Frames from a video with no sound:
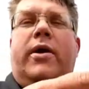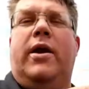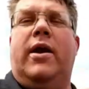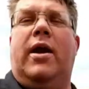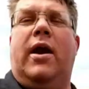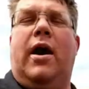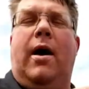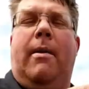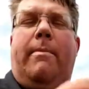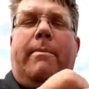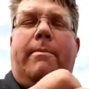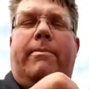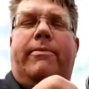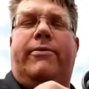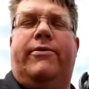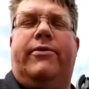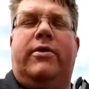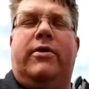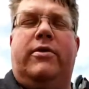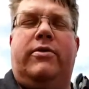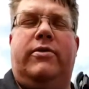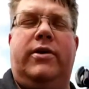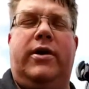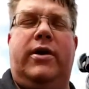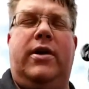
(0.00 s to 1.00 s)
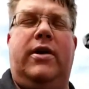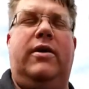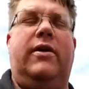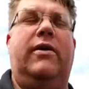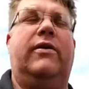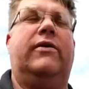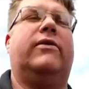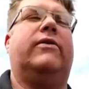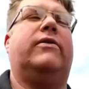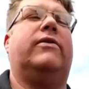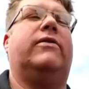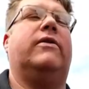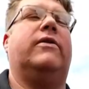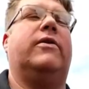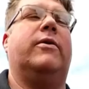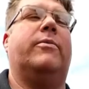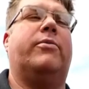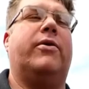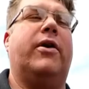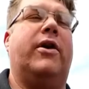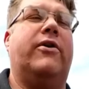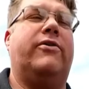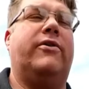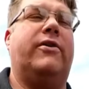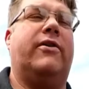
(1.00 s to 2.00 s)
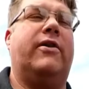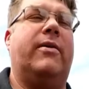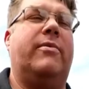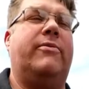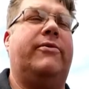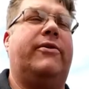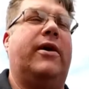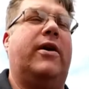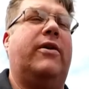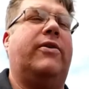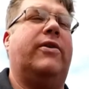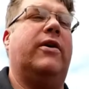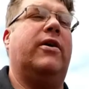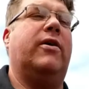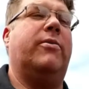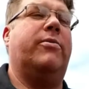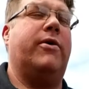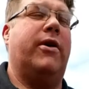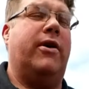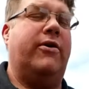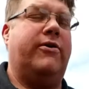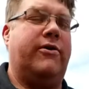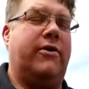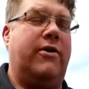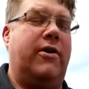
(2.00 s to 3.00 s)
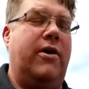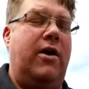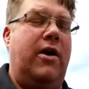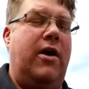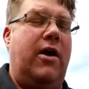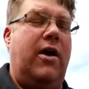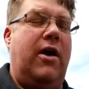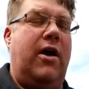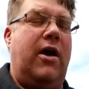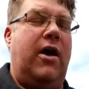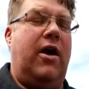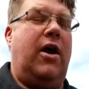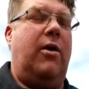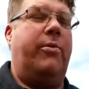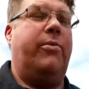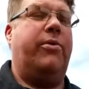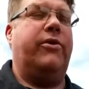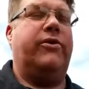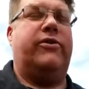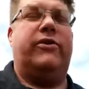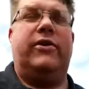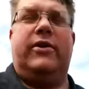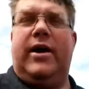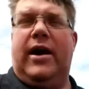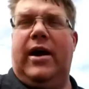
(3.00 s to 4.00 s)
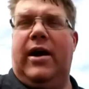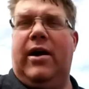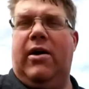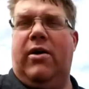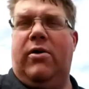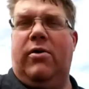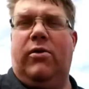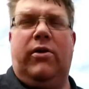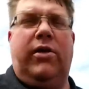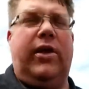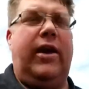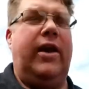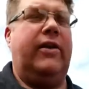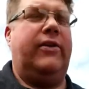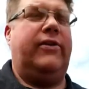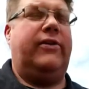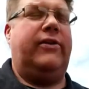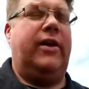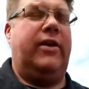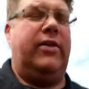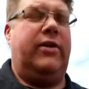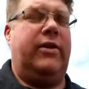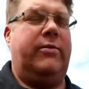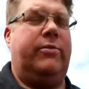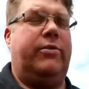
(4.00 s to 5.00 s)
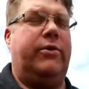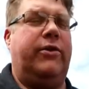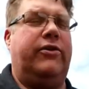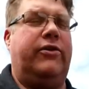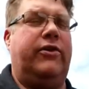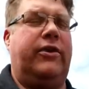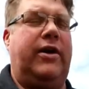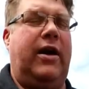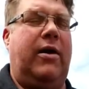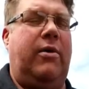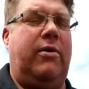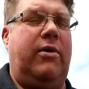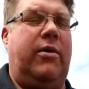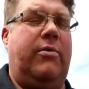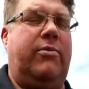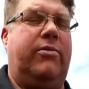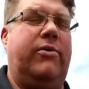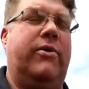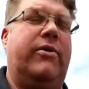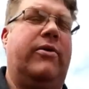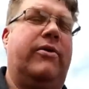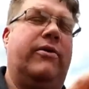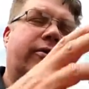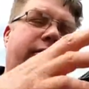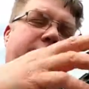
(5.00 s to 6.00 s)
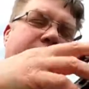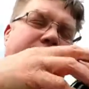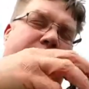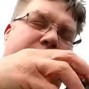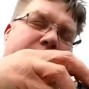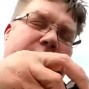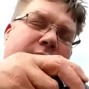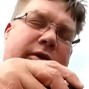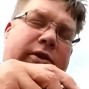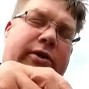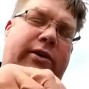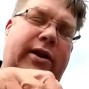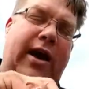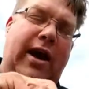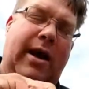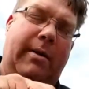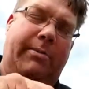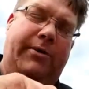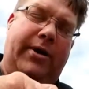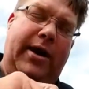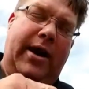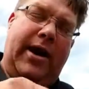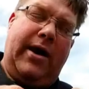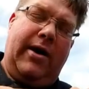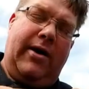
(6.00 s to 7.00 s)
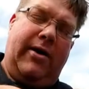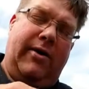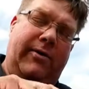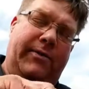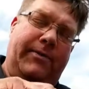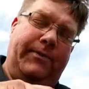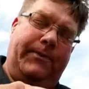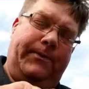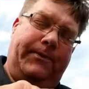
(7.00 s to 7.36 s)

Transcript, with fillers: it up so that it does so the pressure comes out, the air pressure, and I'll push it down or let it sit and then push it down when it brews. You screw the top down